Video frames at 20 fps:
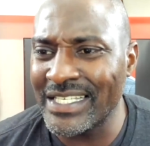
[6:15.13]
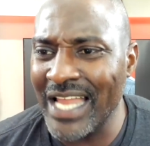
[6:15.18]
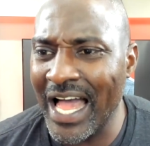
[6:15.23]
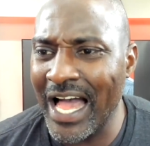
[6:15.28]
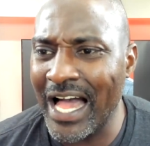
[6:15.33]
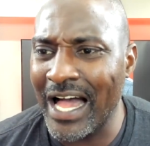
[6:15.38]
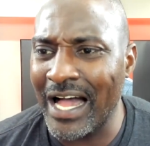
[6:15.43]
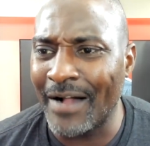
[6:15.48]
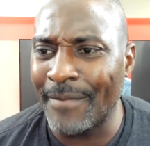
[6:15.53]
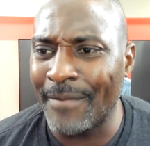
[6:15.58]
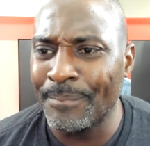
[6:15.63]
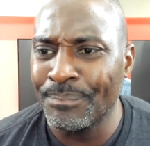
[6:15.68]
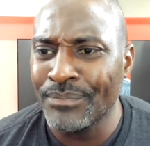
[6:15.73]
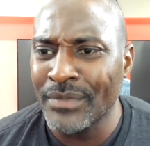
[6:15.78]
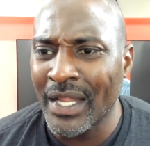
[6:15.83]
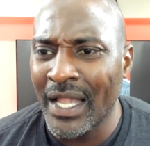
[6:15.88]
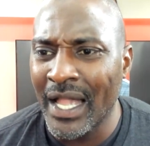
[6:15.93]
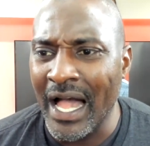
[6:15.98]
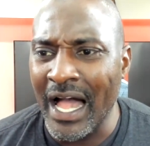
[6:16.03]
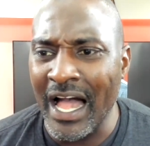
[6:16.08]
Nah,
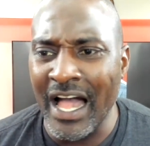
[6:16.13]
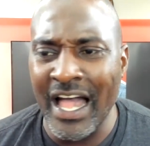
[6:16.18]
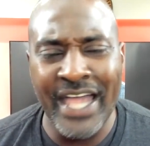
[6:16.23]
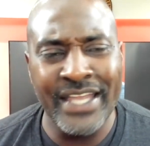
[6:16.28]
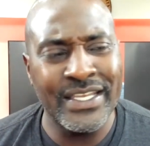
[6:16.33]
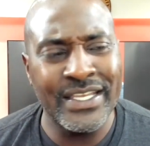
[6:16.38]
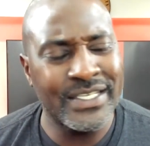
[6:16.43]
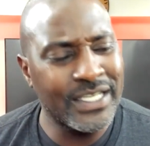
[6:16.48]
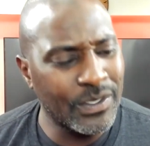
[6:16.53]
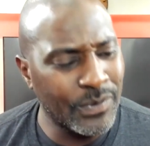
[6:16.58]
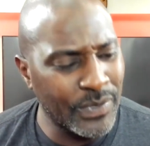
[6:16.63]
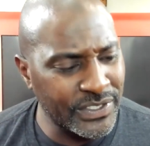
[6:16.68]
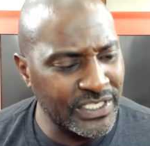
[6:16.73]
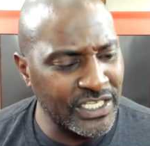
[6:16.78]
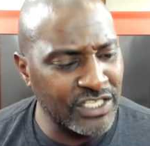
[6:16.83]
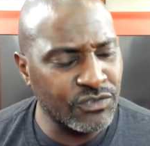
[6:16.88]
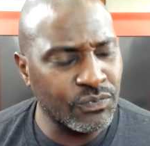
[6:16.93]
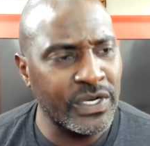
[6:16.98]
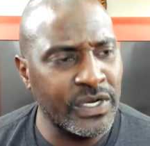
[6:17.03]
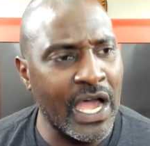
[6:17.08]
I had to deal with
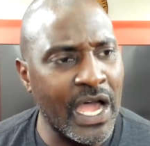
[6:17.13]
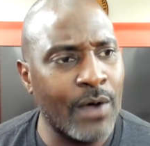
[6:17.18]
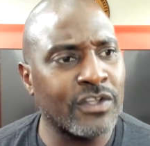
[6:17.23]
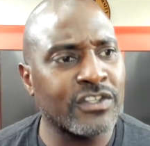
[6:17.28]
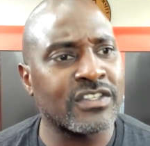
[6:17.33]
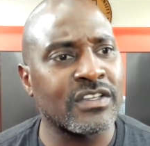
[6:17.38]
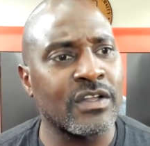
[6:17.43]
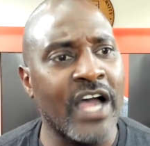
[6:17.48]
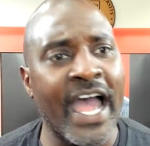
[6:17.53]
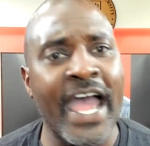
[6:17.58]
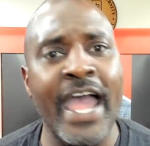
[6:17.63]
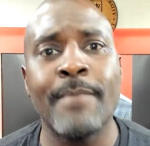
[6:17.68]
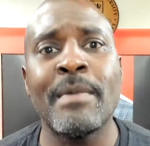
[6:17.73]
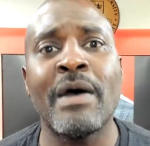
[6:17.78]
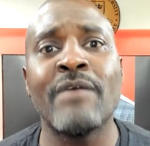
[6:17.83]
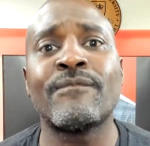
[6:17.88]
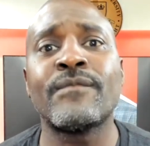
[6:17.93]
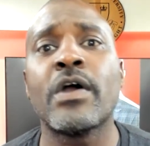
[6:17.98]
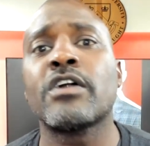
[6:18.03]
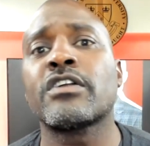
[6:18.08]
this when I was I had
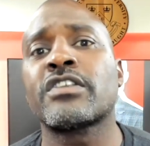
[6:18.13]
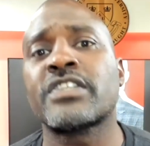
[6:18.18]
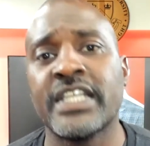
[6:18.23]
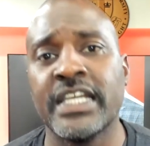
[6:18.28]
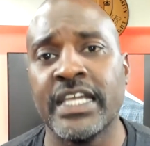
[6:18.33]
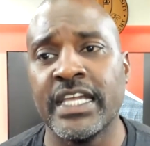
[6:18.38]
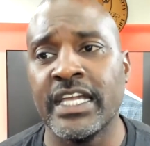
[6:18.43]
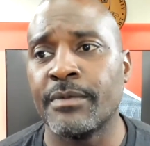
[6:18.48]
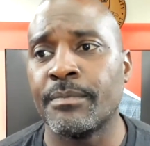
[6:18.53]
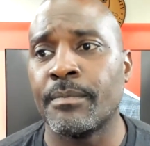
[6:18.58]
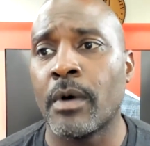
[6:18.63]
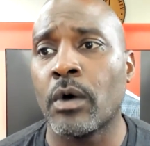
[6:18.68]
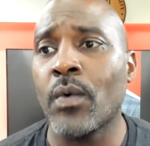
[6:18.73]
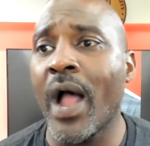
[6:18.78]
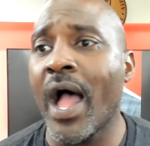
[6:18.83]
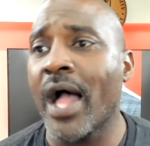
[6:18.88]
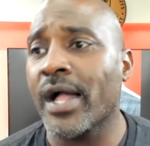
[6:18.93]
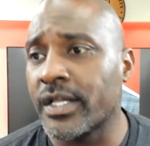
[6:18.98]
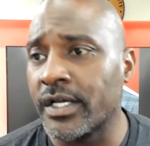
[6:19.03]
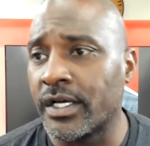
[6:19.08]
my first kid,
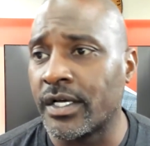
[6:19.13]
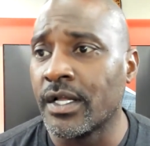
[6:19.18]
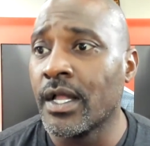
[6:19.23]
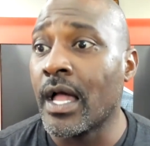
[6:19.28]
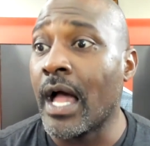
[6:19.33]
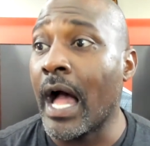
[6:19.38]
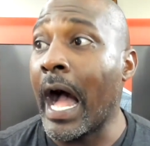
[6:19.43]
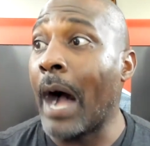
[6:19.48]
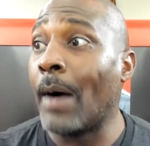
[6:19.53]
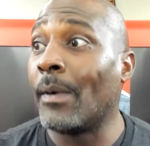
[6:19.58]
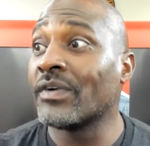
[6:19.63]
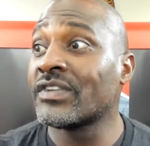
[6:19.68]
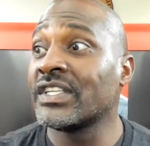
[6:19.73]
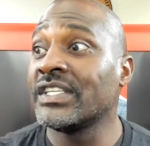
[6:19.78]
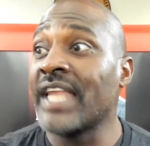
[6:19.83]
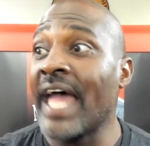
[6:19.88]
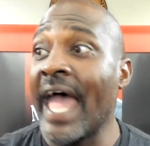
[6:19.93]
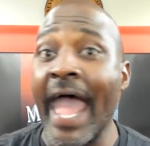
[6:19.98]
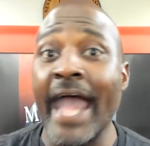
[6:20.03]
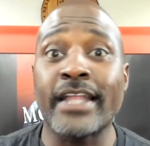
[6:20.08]
Maraca. I was
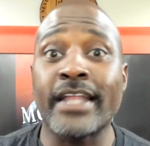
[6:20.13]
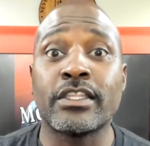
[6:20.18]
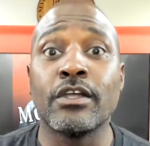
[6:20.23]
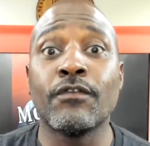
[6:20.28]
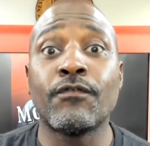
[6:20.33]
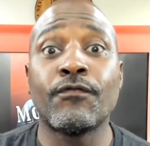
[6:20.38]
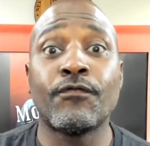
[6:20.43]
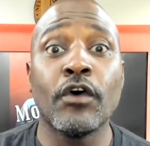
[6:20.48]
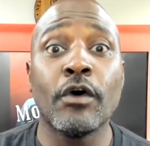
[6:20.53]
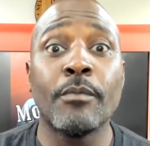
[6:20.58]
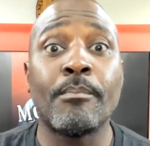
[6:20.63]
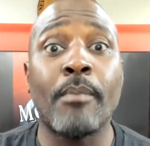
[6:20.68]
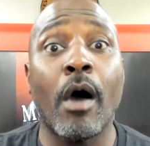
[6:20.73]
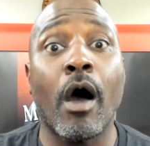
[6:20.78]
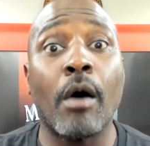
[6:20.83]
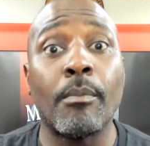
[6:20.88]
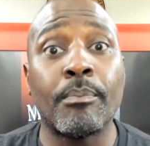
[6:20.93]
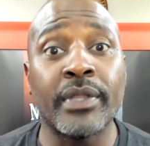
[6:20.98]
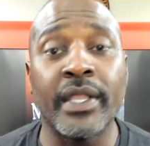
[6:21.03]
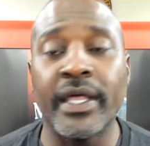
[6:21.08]
an active
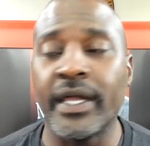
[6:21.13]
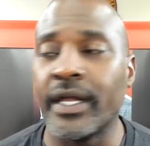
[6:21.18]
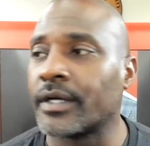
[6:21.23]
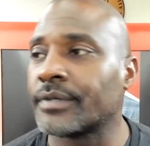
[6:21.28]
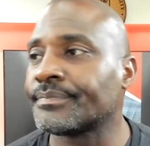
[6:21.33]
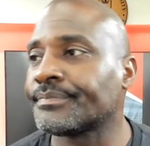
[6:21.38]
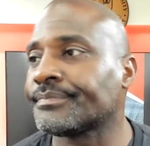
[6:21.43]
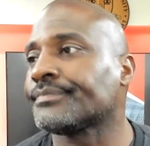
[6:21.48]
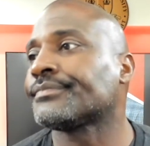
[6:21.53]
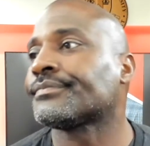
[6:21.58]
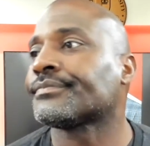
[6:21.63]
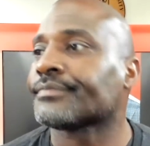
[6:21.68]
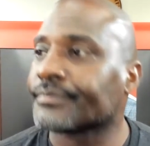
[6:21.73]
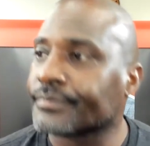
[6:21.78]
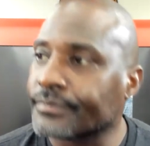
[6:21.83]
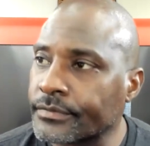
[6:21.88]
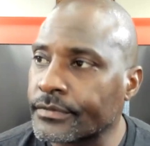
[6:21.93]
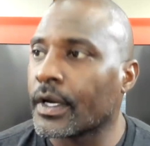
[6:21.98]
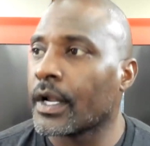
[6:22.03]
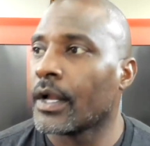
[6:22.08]
football player.
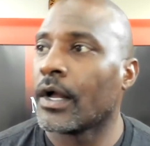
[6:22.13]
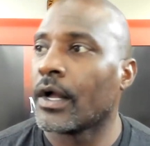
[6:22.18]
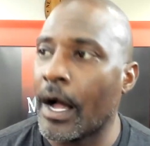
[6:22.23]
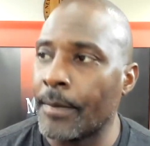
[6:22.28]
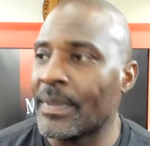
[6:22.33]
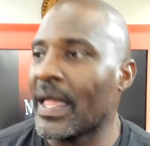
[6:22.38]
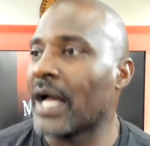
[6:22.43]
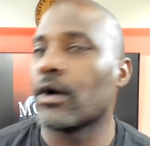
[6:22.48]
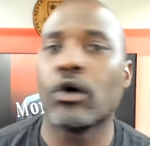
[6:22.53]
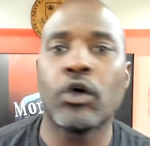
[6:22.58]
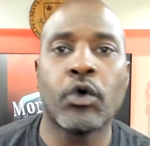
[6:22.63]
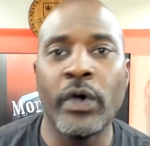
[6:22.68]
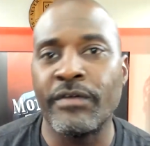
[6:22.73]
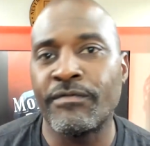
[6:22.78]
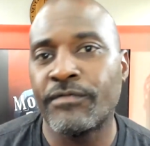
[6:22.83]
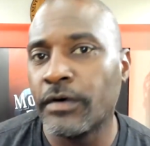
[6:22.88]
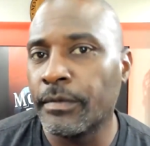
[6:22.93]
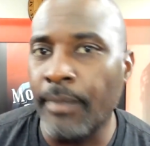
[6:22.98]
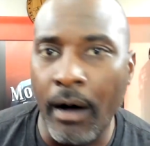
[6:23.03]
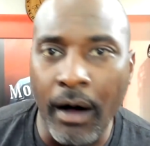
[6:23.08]
I'm not gonna
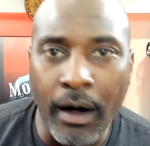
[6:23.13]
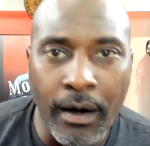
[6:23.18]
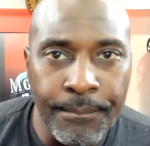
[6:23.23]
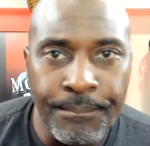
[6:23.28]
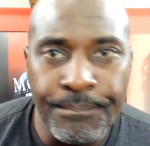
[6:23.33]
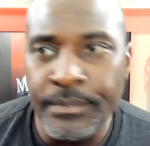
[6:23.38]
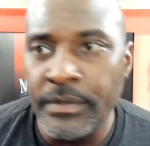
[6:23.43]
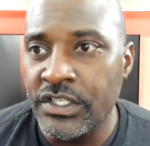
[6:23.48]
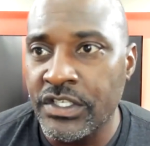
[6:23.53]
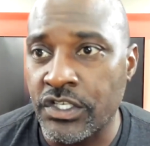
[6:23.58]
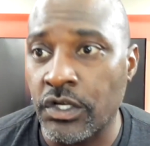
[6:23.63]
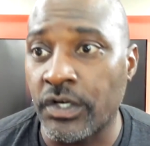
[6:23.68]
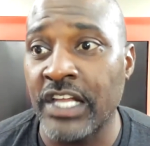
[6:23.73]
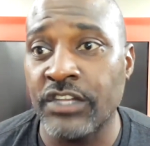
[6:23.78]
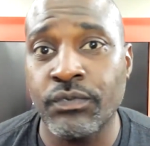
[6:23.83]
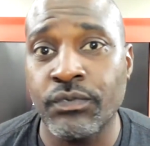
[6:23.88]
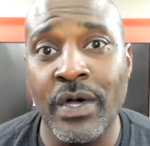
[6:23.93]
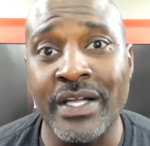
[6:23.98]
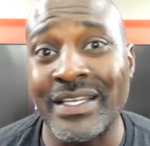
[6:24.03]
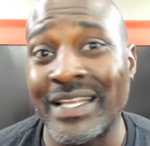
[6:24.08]
quit football. So
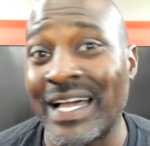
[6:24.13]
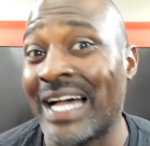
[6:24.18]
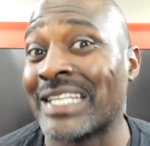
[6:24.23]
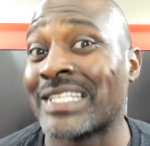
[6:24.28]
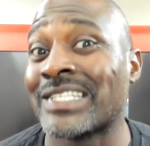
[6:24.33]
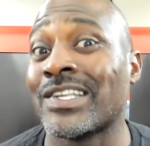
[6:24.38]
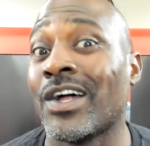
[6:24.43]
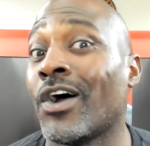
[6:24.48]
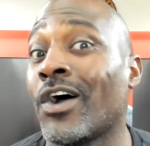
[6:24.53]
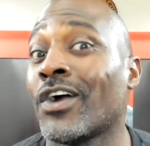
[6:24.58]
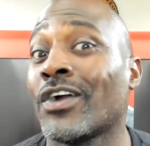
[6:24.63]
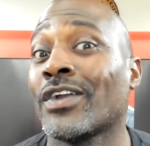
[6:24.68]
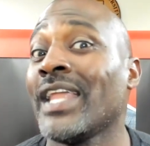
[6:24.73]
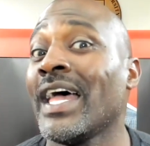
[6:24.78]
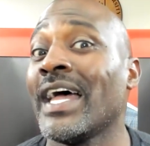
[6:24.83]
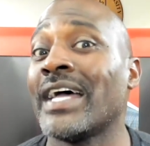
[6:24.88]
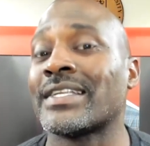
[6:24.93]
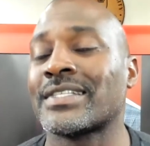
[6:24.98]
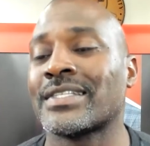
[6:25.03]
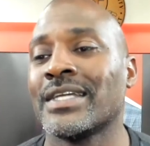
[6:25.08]
guess what? I saw her
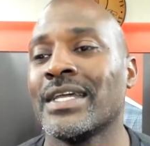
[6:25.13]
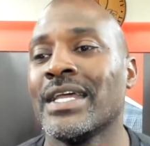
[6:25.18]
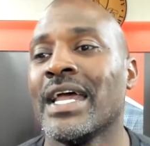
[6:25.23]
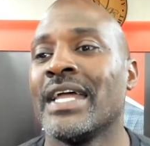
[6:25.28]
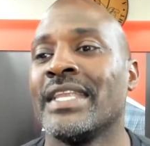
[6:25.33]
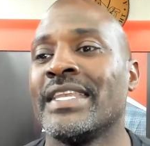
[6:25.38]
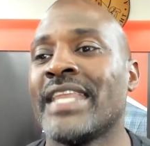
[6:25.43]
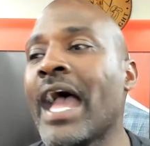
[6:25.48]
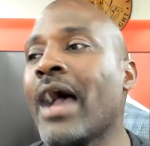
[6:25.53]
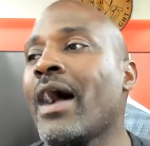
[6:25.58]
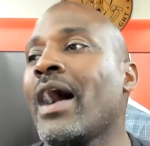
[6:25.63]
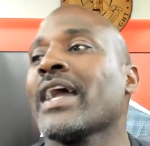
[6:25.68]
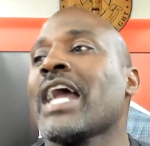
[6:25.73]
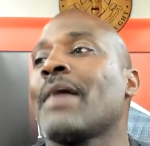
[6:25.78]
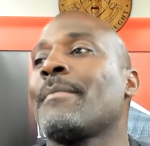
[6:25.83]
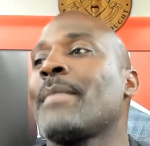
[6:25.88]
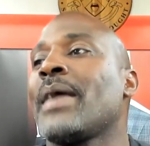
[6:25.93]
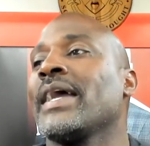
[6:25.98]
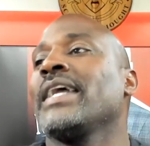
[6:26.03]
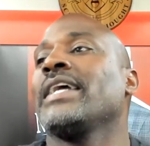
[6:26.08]
less. Now I
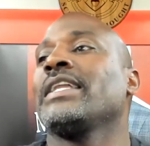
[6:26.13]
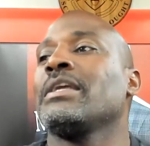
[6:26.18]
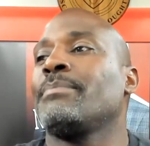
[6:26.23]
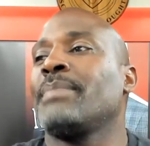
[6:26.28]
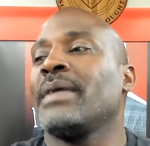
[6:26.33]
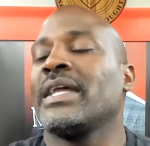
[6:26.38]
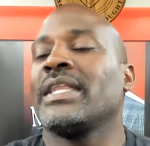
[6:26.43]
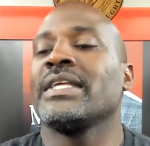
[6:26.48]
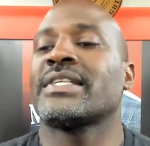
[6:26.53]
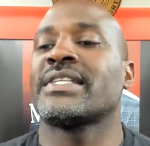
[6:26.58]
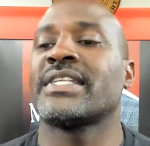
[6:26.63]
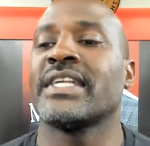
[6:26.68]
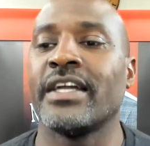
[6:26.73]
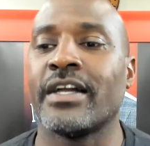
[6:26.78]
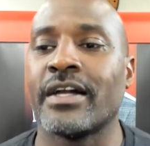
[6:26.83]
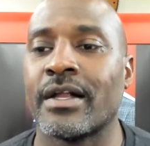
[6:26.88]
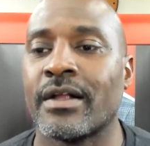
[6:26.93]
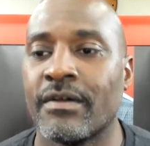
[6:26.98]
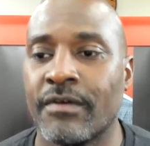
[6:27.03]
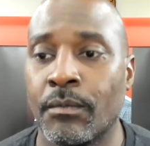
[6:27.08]
got my itty bitties
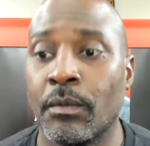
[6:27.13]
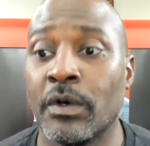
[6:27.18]
here.